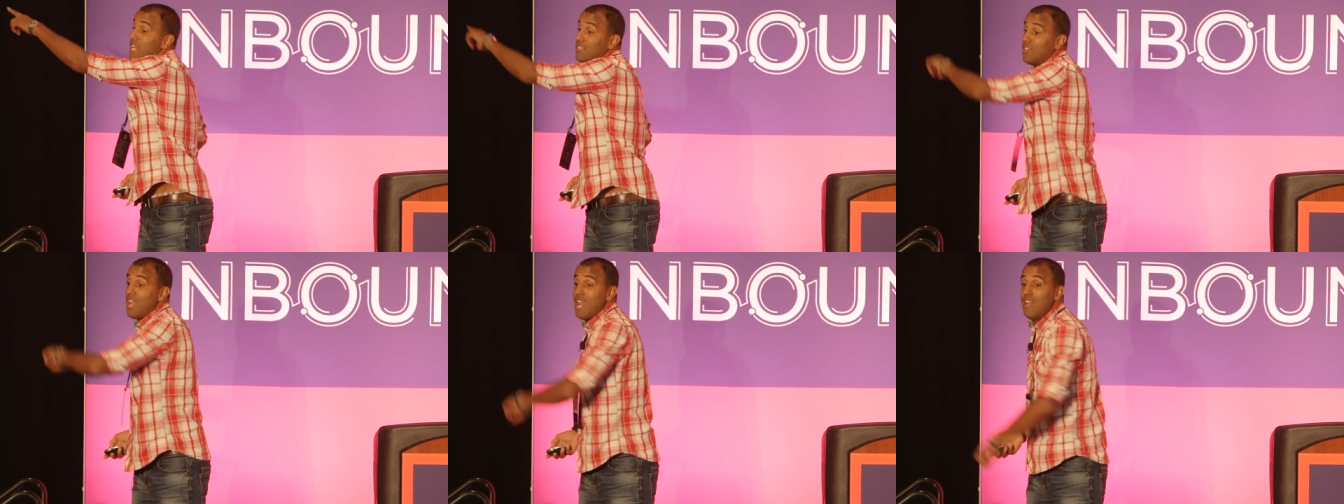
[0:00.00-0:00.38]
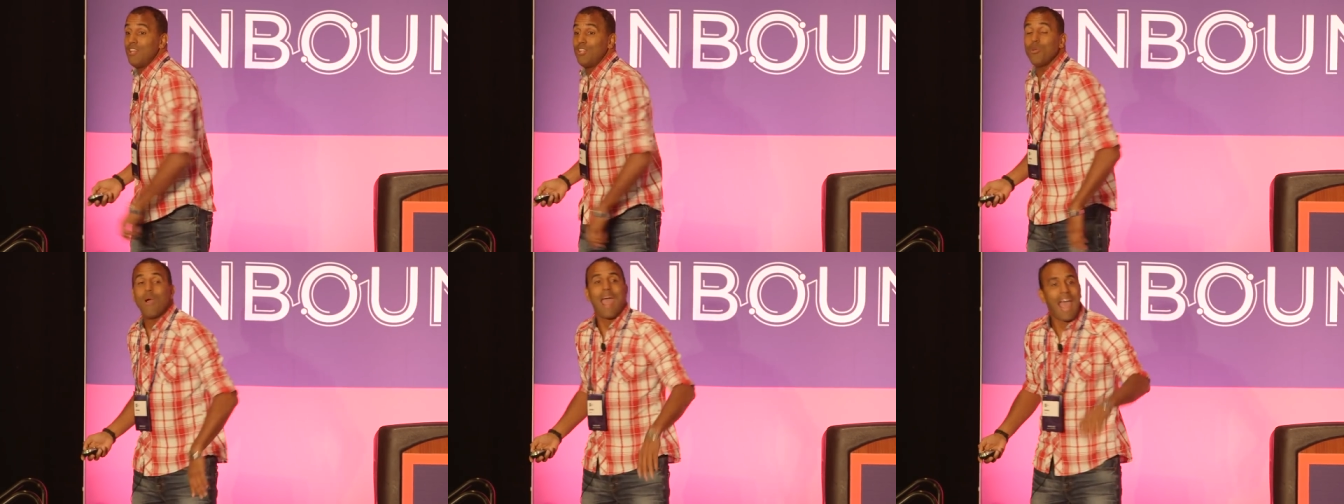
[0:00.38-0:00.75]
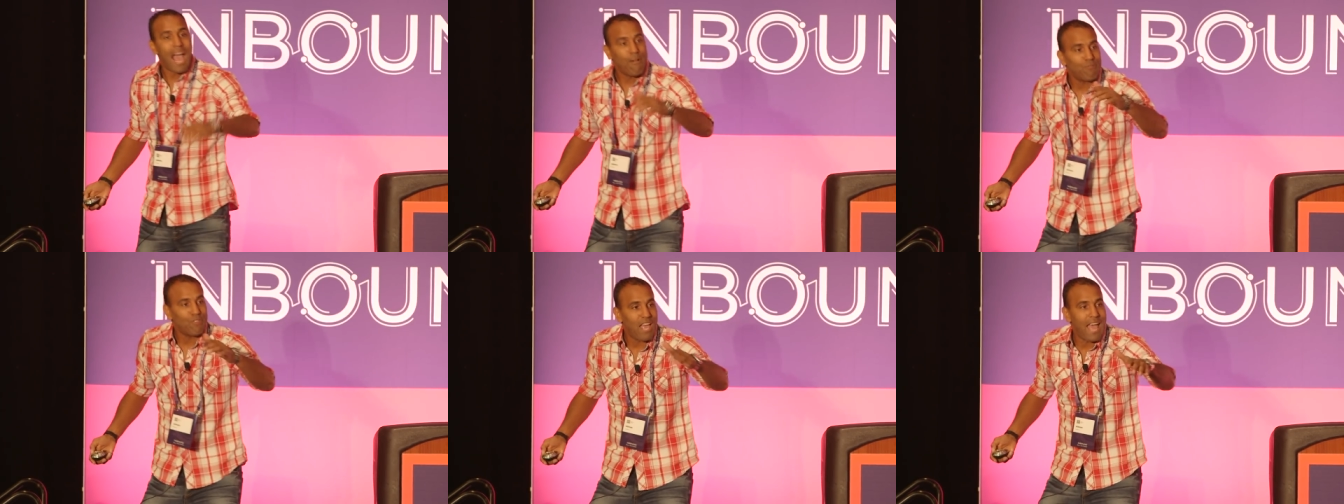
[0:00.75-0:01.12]
LinkedIn, you
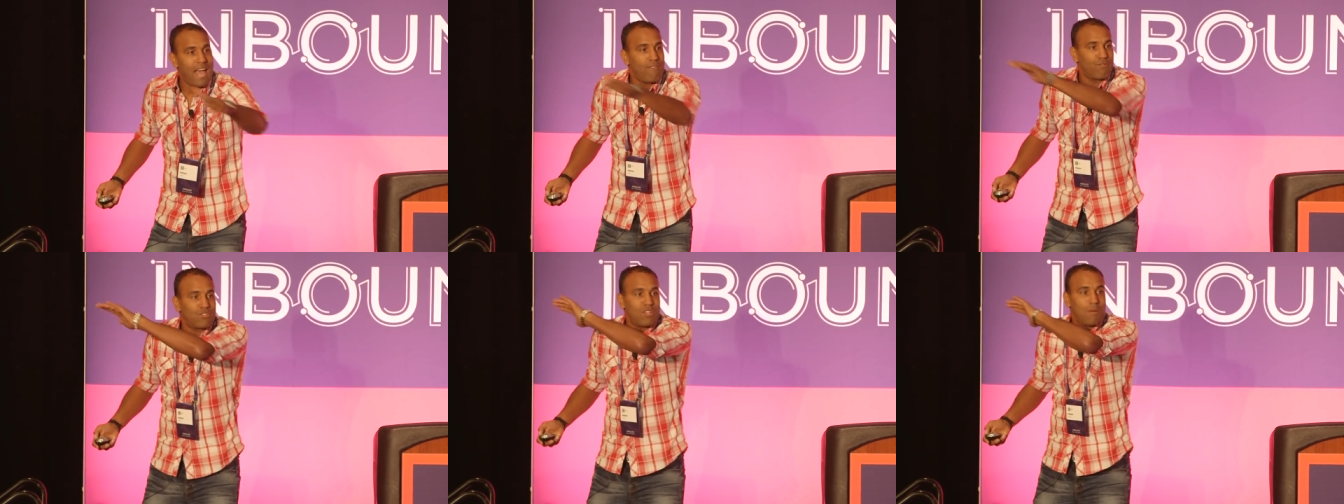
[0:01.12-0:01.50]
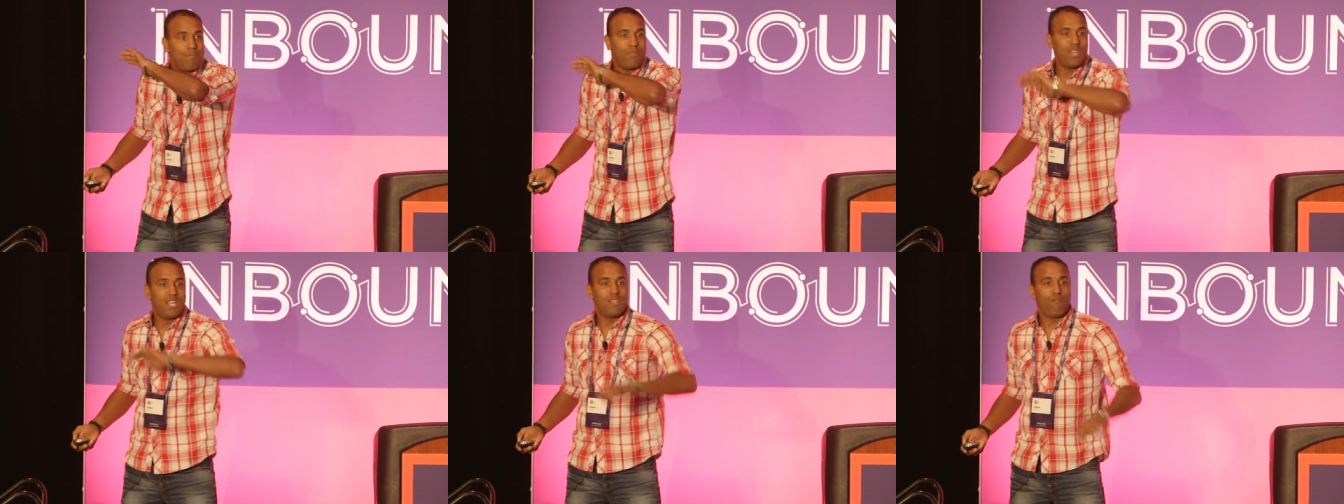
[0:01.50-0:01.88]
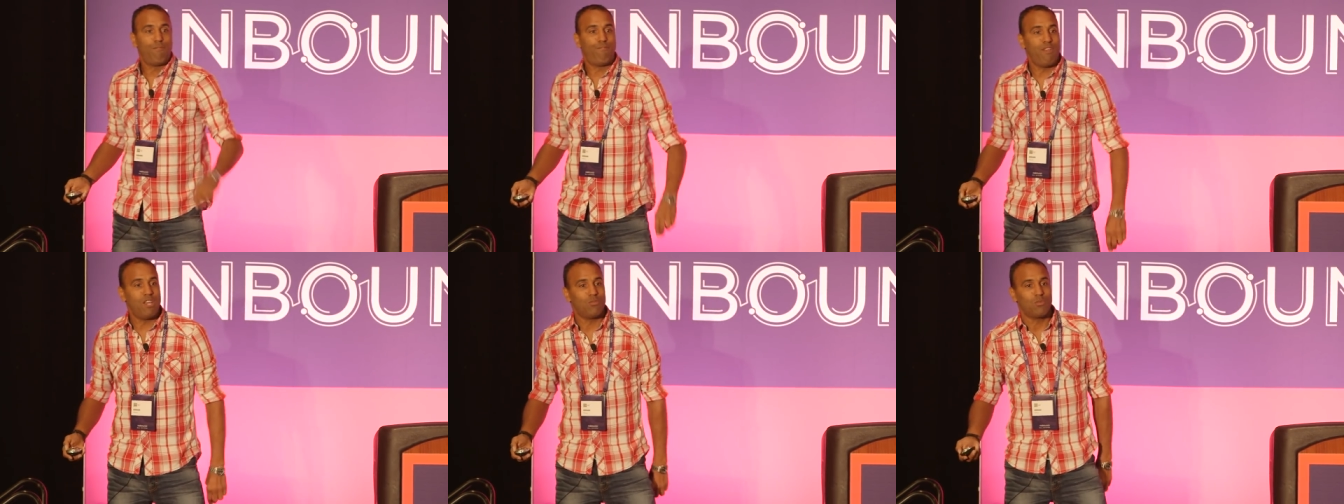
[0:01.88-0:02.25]
have to have something in the
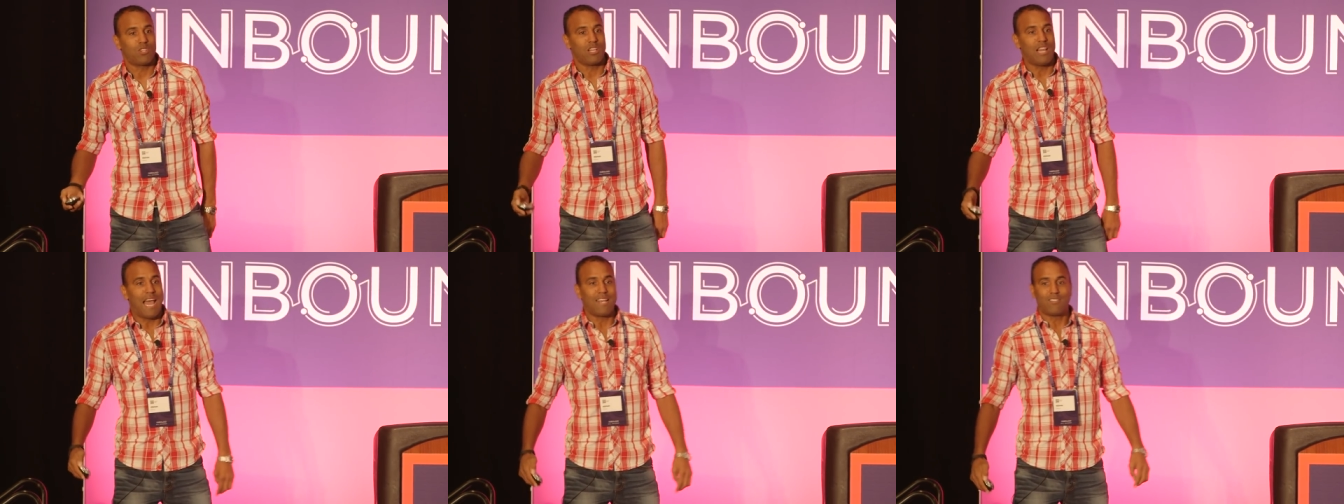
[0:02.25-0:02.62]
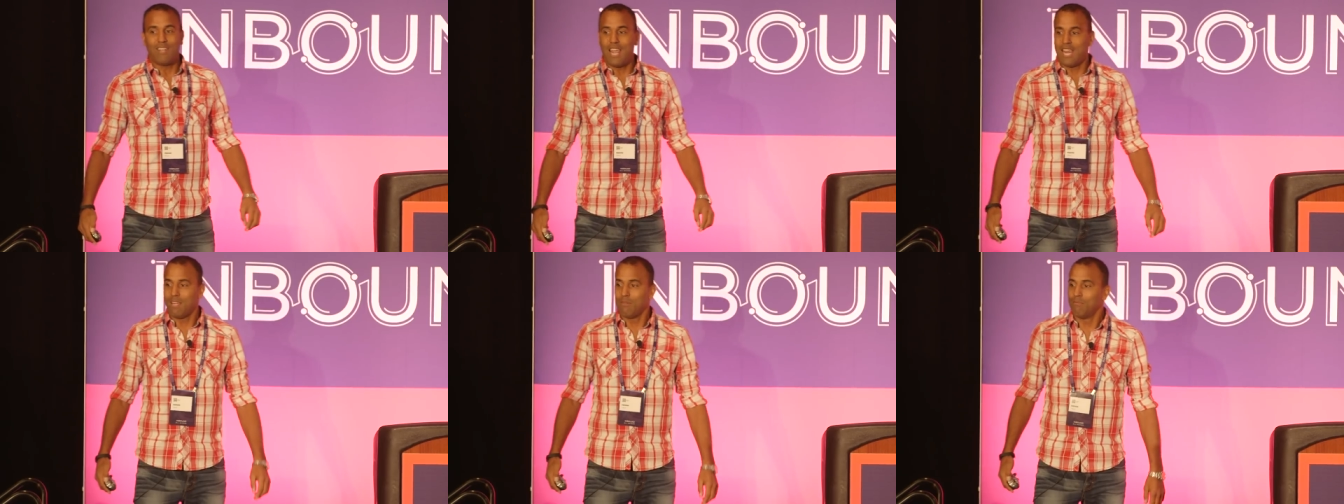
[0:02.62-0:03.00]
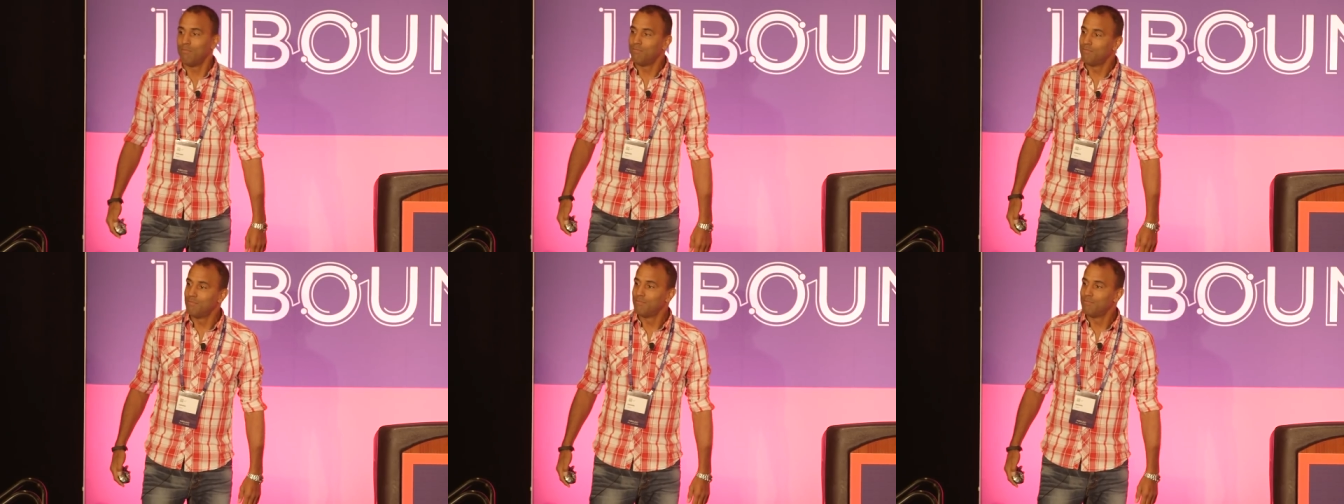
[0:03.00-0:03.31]
field with the last name.